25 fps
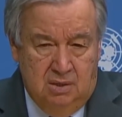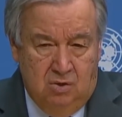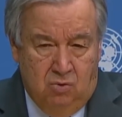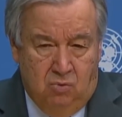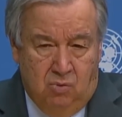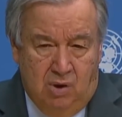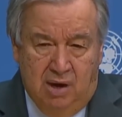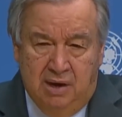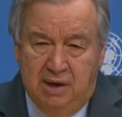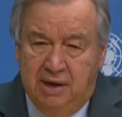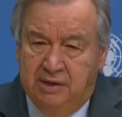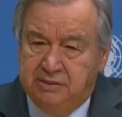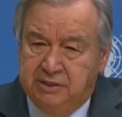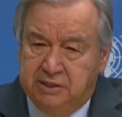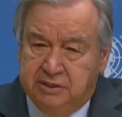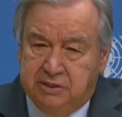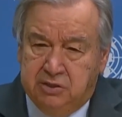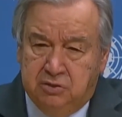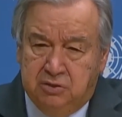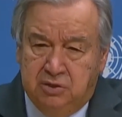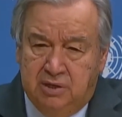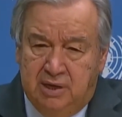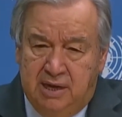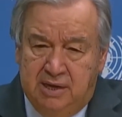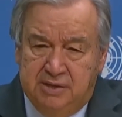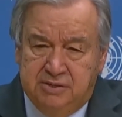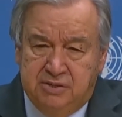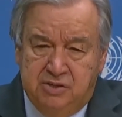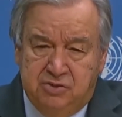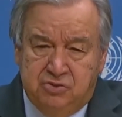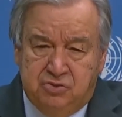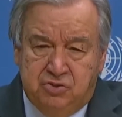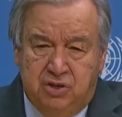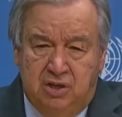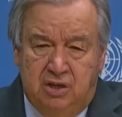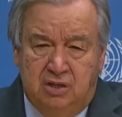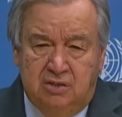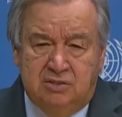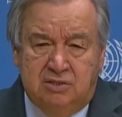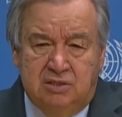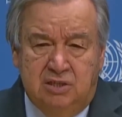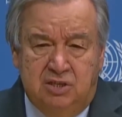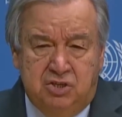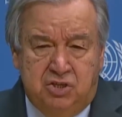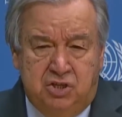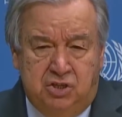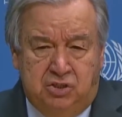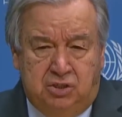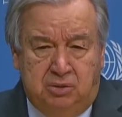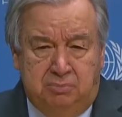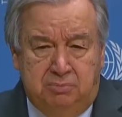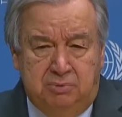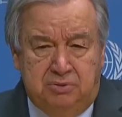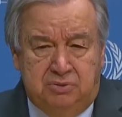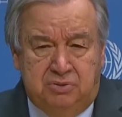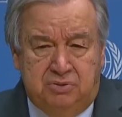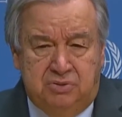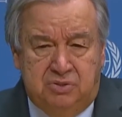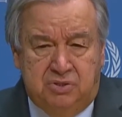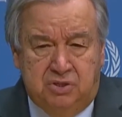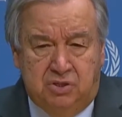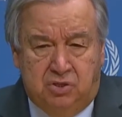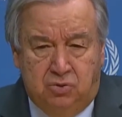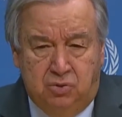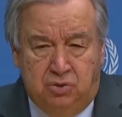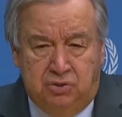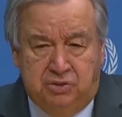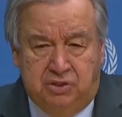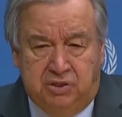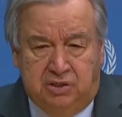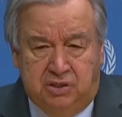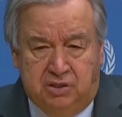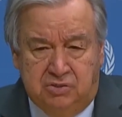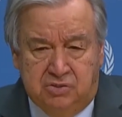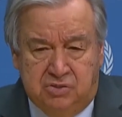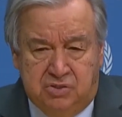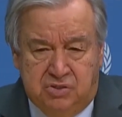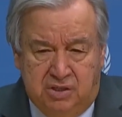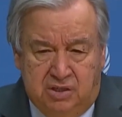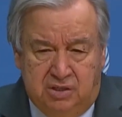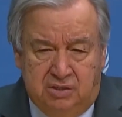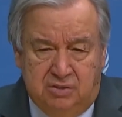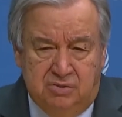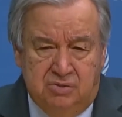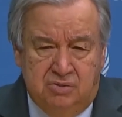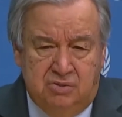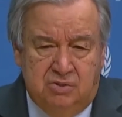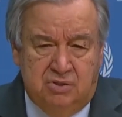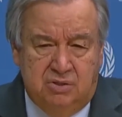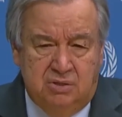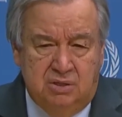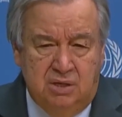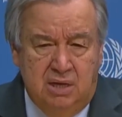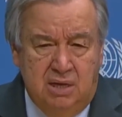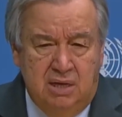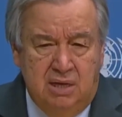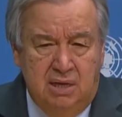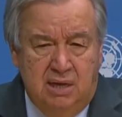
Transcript: While I recognize Israel's legitimate security concerns,